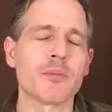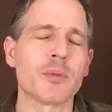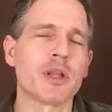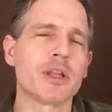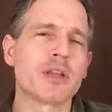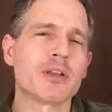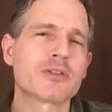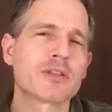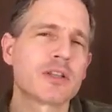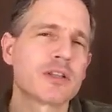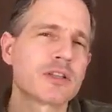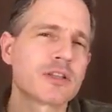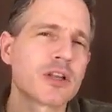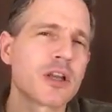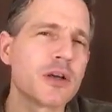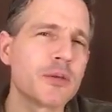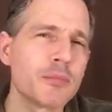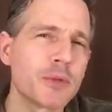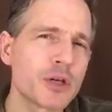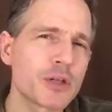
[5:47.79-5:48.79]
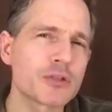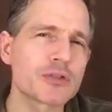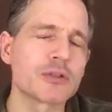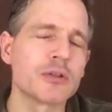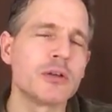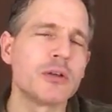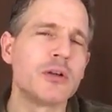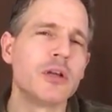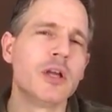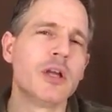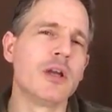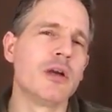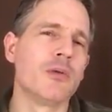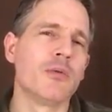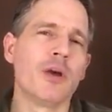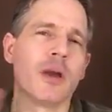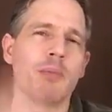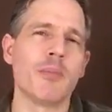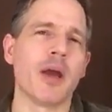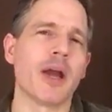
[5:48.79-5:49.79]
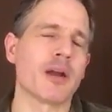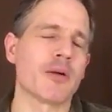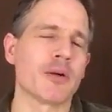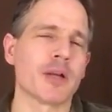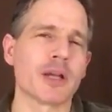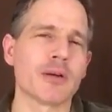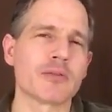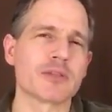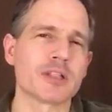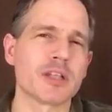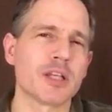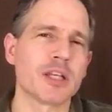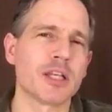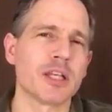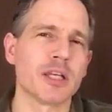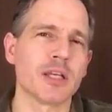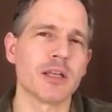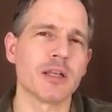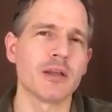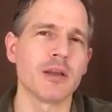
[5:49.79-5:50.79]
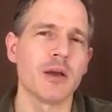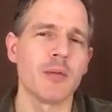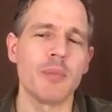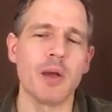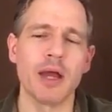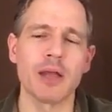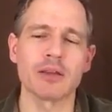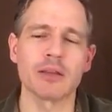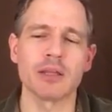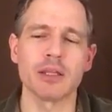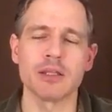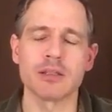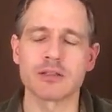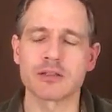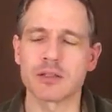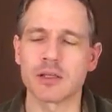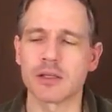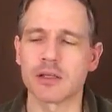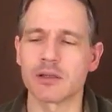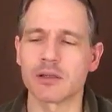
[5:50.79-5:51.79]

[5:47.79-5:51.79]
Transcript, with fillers: but there's a commercial way back when I was a kid about these